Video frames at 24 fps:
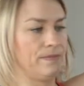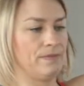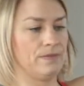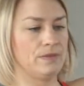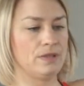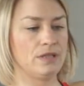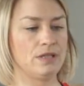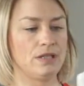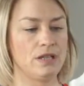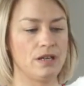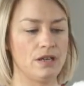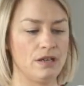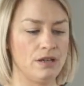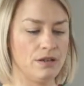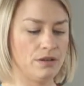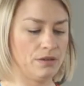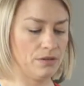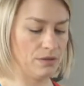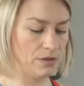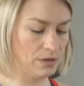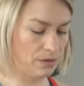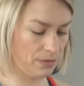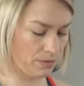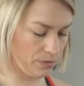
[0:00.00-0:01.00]

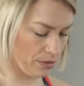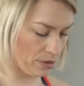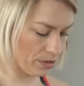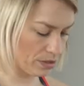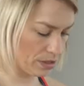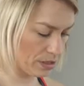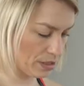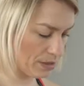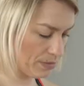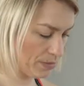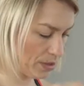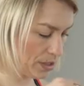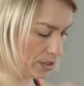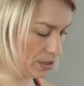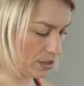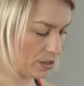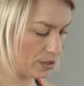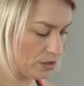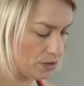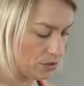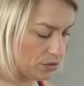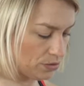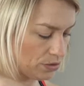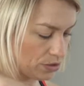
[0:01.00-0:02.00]
So I'm using my
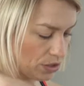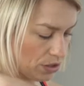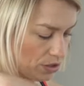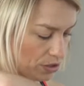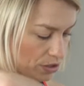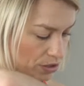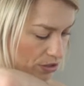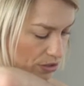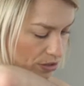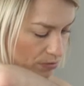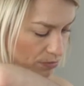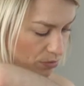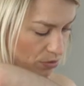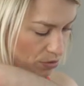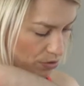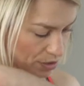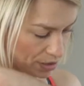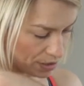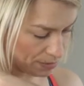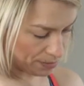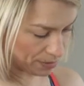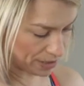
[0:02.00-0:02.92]
Usana smoothie